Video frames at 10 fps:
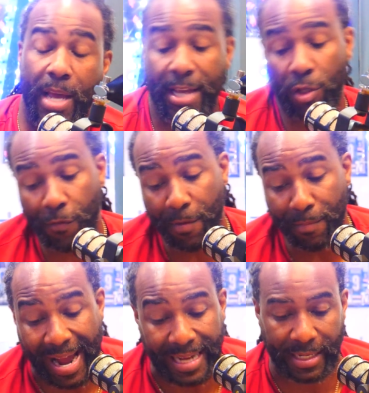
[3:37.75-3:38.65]
And so for
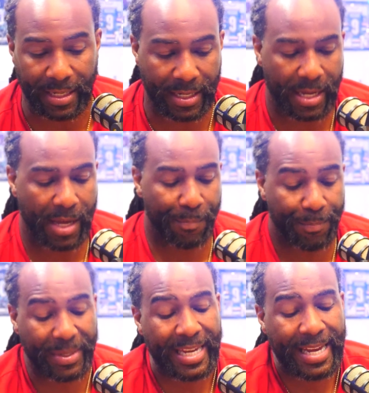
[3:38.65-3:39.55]
Micah,
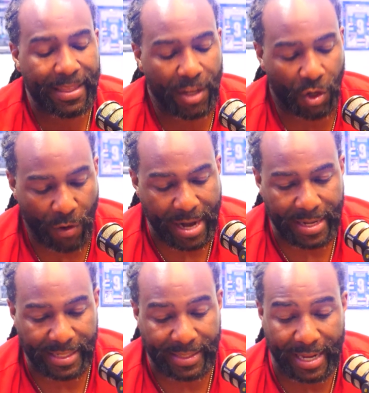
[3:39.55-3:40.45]
being the
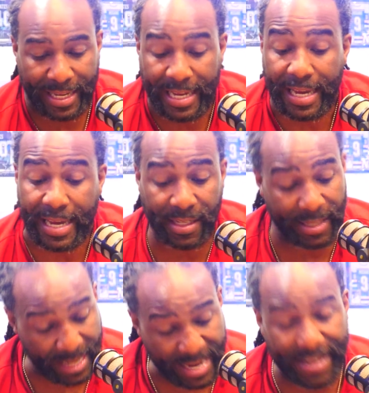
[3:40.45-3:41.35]
greatness that he is,
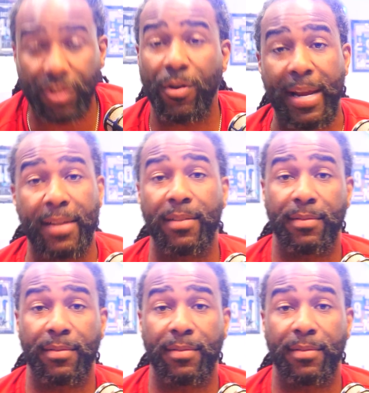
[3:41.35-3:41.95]
and he is great.